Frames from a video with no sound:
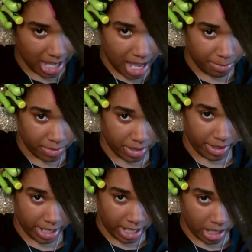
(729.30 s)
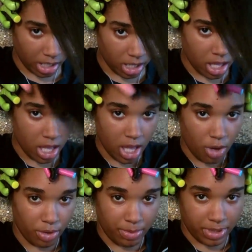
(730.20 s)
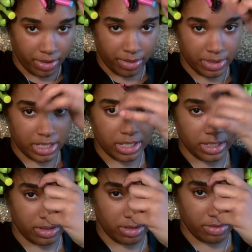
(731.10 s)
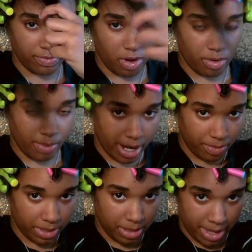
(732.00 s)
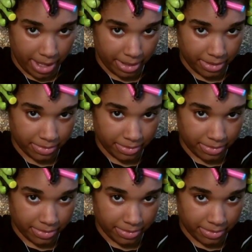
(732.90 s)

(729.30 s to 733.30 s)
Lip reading: a high point of your head. When you put the green ones in, it's going to fall right with the bang.